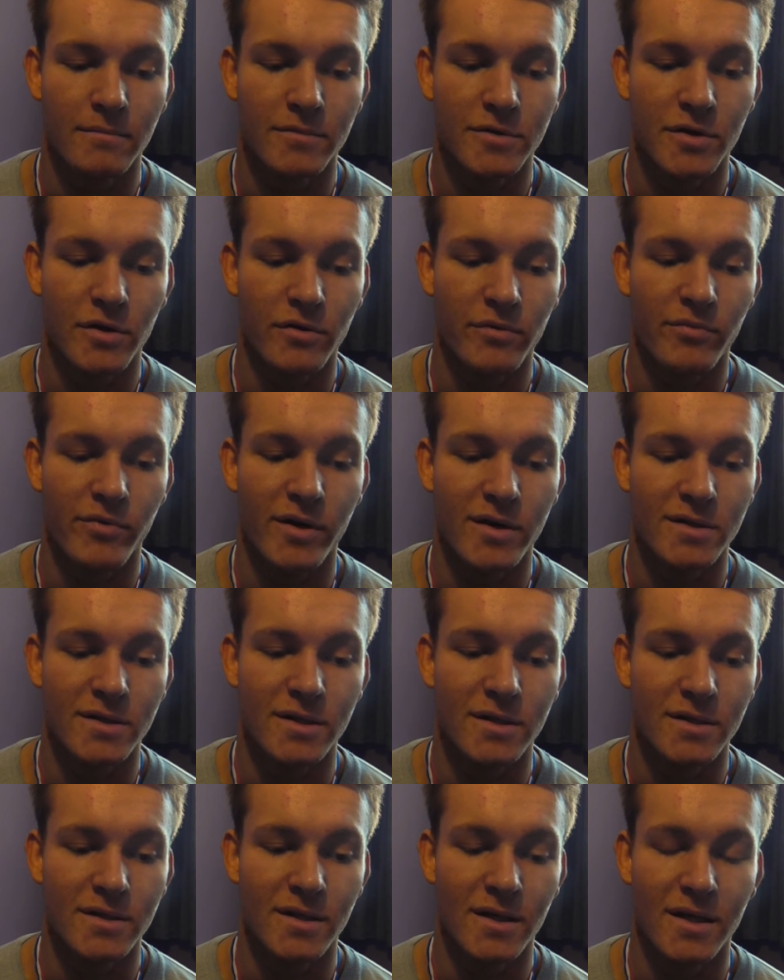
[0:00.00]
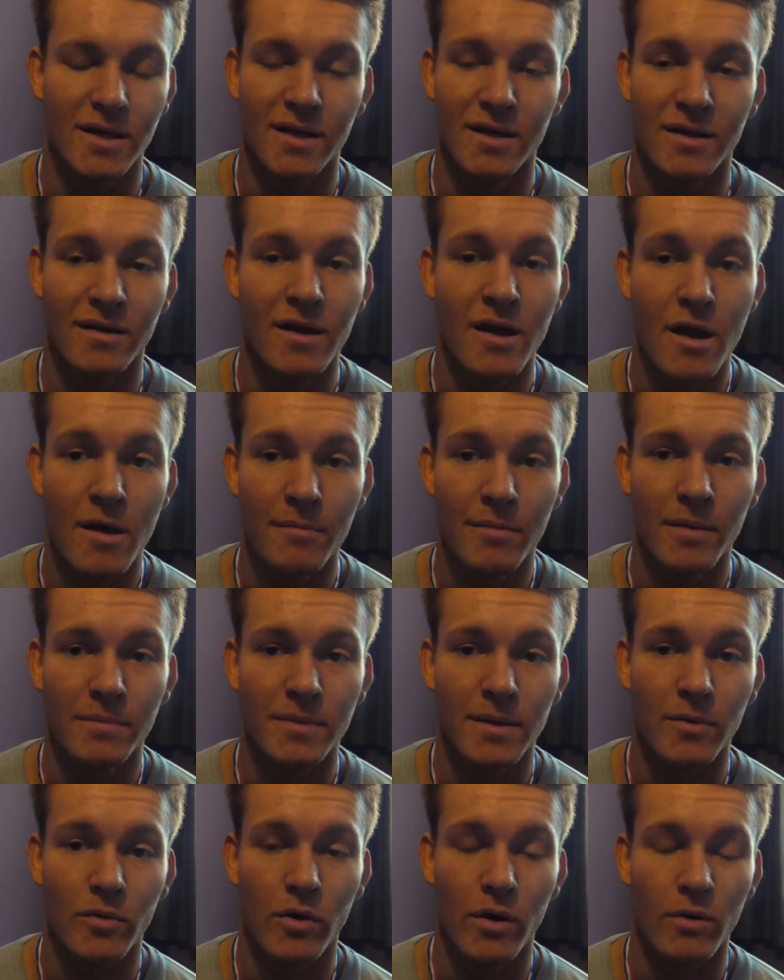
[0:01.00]
shoulder presses, and
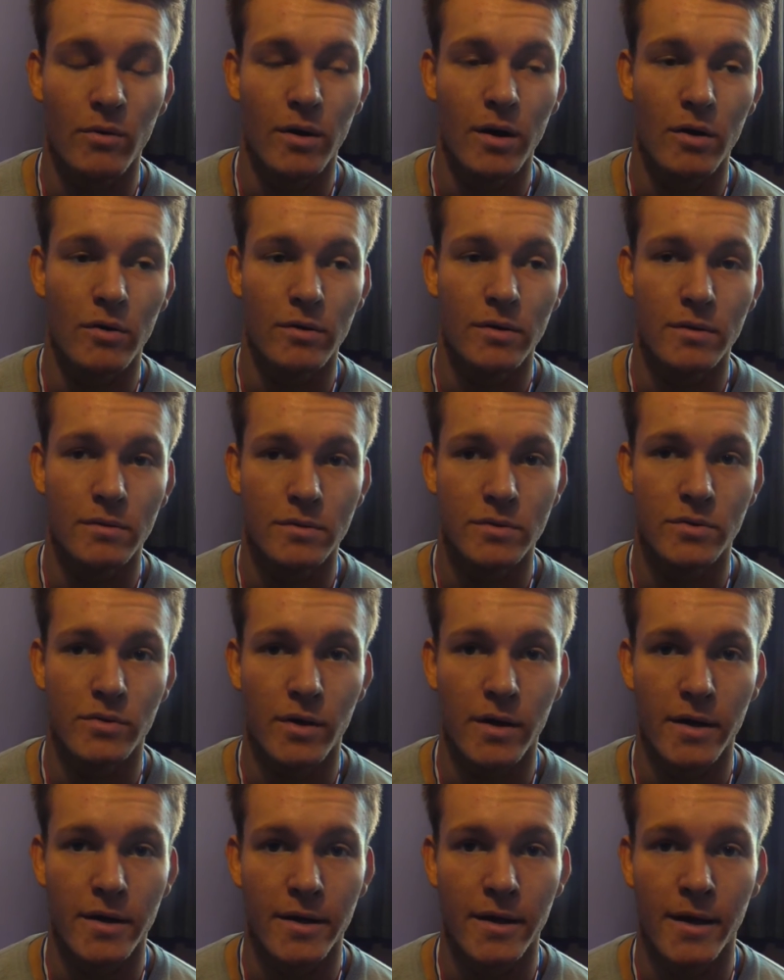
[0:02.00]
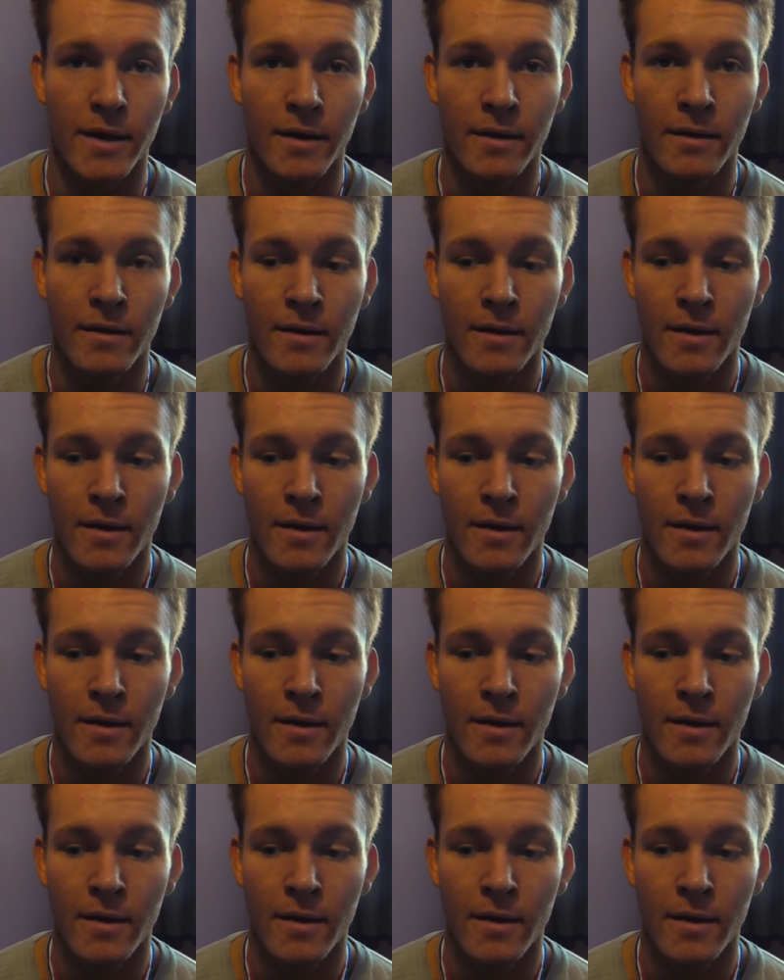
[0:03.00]
pumped up quite well. It was alright, yeah.